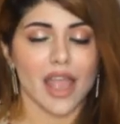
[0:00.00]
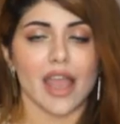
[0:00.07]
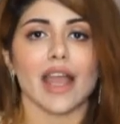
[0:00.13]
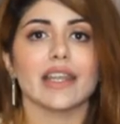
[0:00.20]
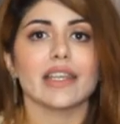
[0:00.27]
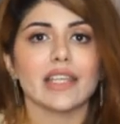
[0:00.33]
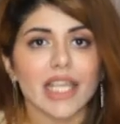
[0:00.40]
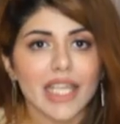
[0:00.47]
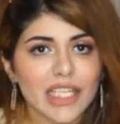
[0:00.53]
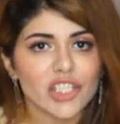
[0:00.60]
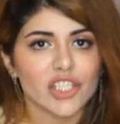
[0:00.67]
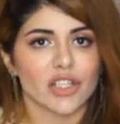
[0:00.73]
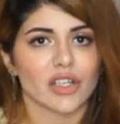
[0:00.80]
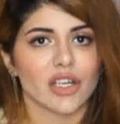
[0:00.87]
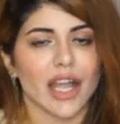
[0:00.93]
And
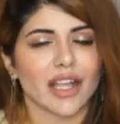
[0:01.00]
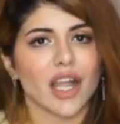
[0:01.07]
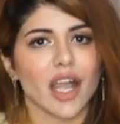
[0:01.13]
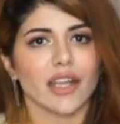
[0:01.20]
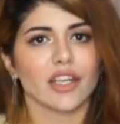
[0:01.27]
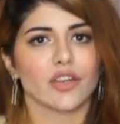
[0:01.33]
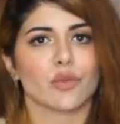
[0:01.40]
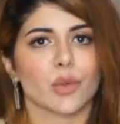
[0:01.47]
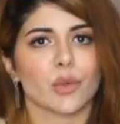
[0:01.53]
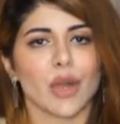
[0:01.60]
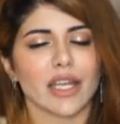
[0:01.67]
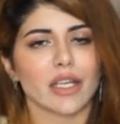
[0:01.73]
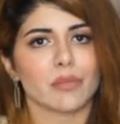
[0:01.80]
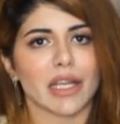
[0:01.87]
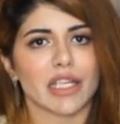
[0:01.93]
later, I kind of
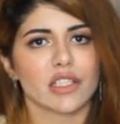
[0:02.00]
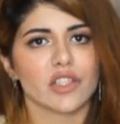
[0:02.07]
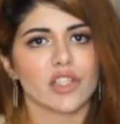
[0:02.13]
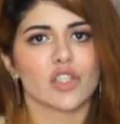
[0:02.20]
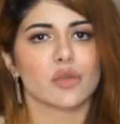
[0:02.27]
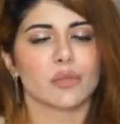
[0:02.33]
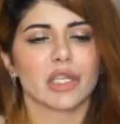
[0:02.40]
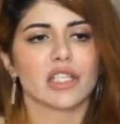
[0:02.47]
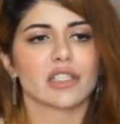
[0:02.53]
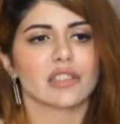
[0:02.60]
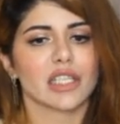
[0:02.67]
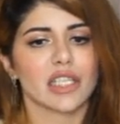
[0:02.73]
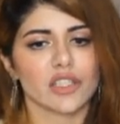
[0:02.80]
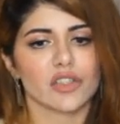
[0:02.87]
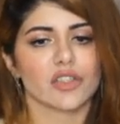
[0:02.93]
regretted my decision because
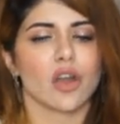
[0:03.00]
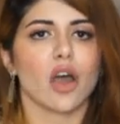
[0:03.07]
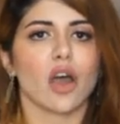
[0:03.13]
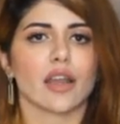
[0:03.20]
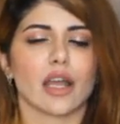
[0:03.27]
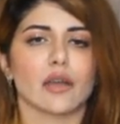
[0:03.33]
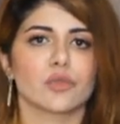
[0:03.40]
later on,